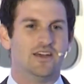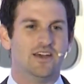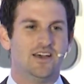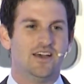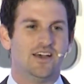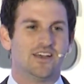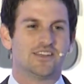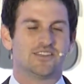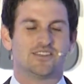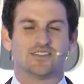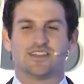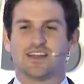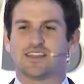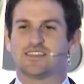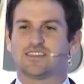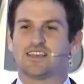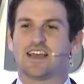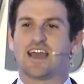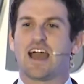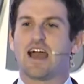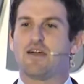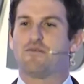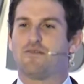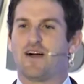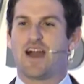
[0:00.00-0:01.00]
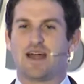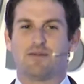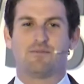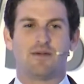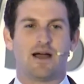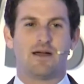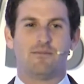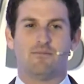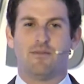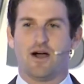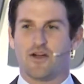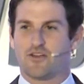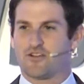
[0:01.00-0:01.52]
So let's say I find my
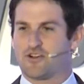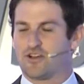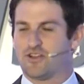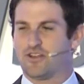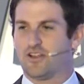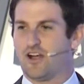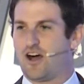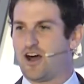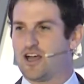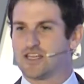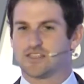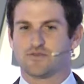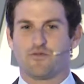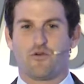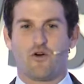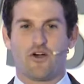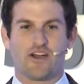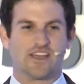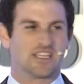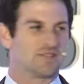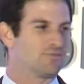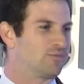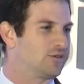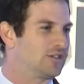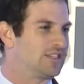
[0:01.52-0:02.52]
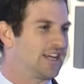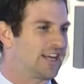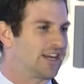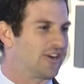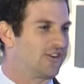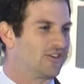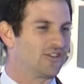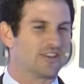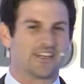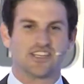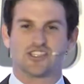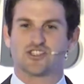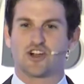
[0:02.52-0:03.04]
mother-in-law's voice
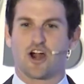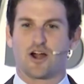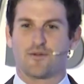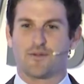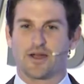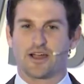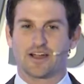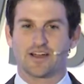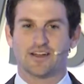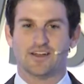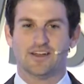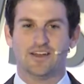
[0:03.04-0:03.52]
particularly charming.